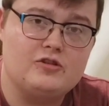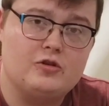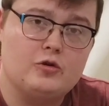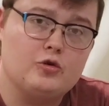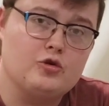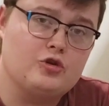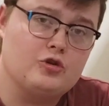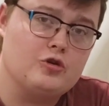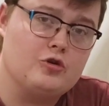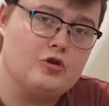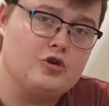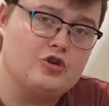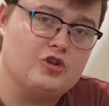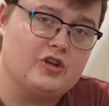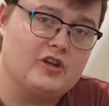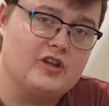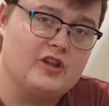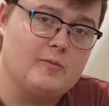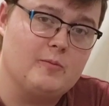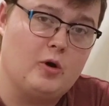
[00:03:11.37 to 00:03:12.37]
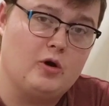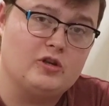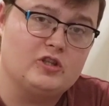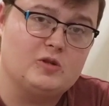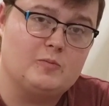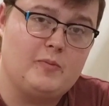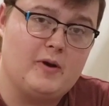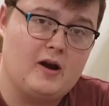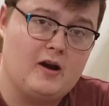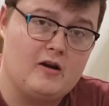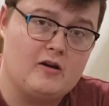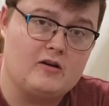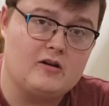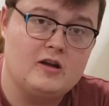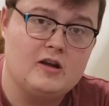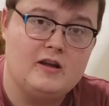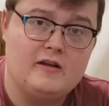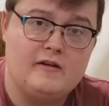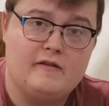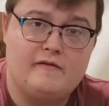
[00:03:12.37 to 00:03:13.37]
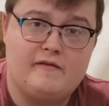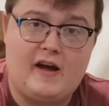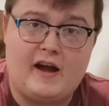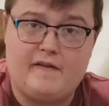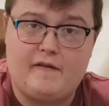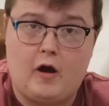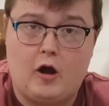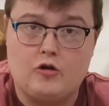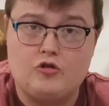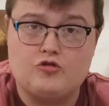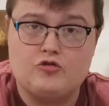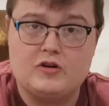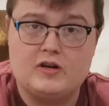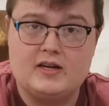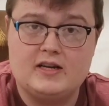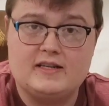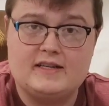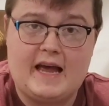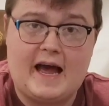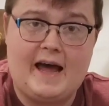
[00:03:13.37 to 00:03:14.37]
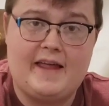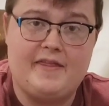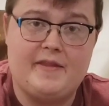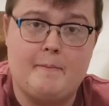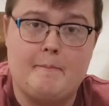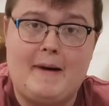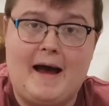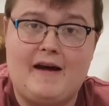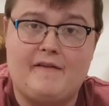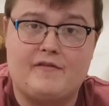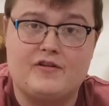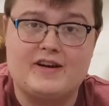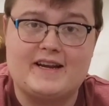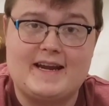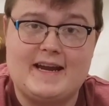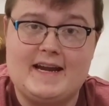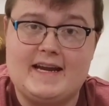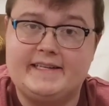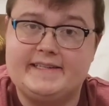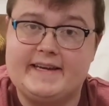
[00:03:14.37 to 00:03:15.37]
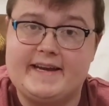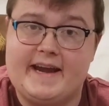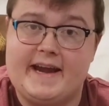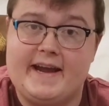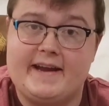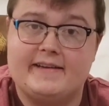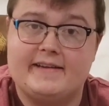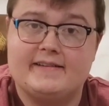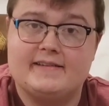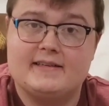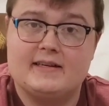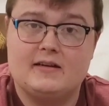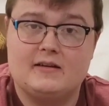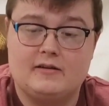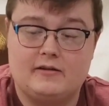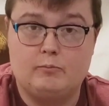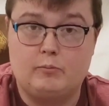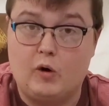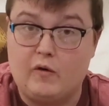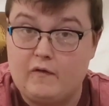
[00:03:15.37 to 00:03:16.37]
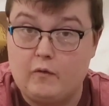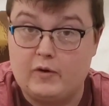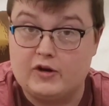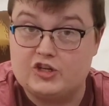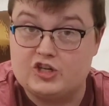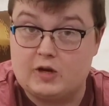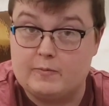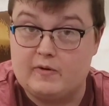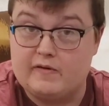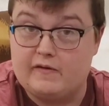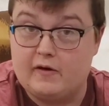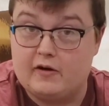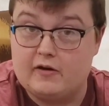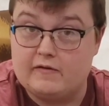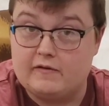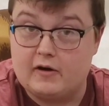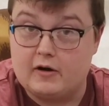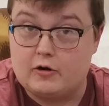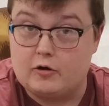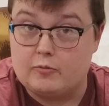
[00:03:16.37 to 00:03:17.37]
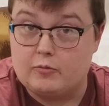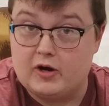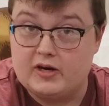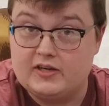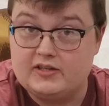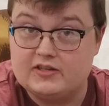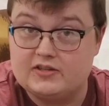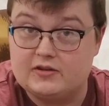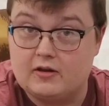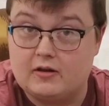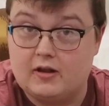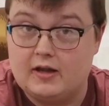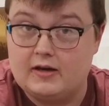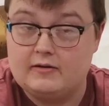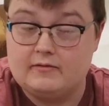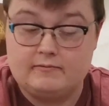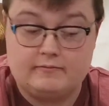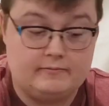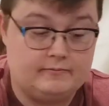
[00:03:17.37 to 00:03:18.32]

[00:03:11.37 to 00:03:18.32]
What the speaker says: Those are usually the Mossberg 500 and the Maverick 88, both of which can be found at very good prices online.